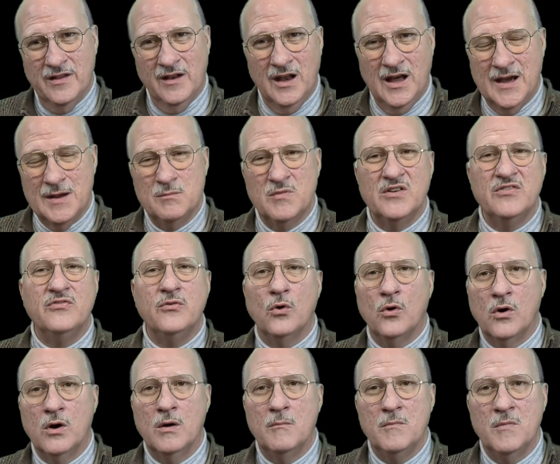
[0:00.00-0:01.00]
line
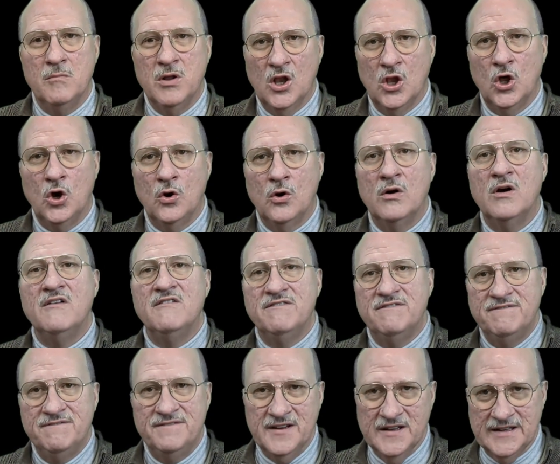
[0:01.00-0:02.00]
below
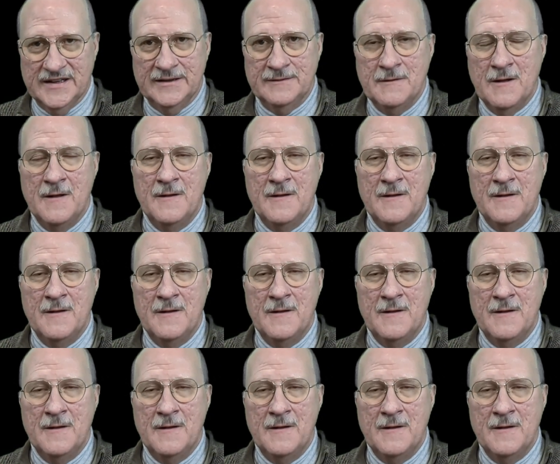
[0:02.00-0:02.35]
Philly.